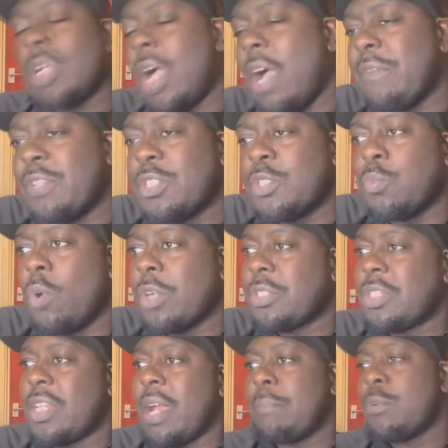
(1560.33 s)
I finished
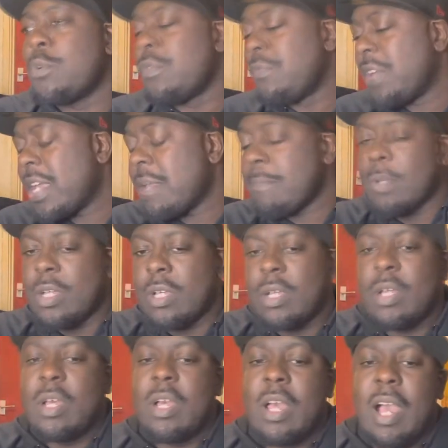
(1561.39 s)
watching that movie
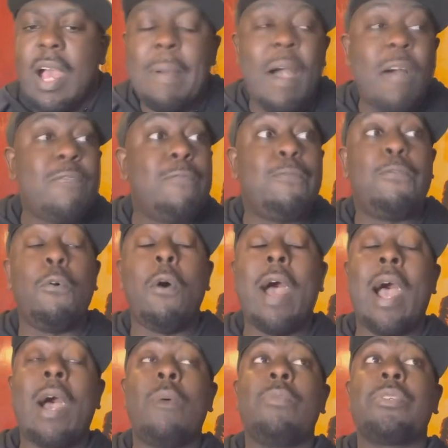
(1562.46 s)
about 4
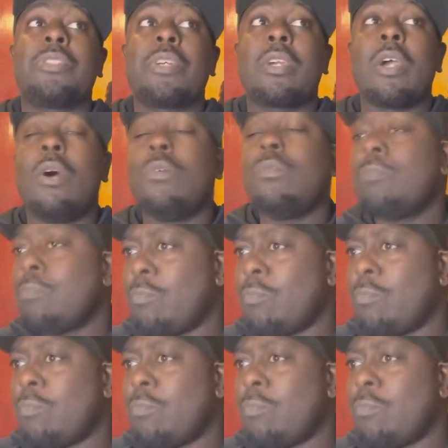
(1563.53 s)
hours ago.